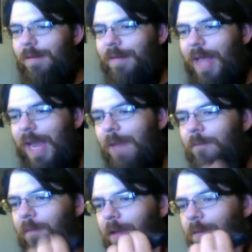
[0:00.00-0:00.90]
This
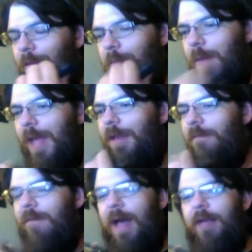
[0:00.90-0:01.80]
was
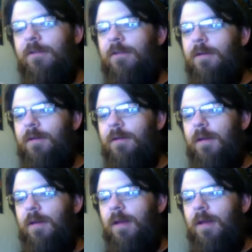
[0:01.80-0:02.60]
manufactured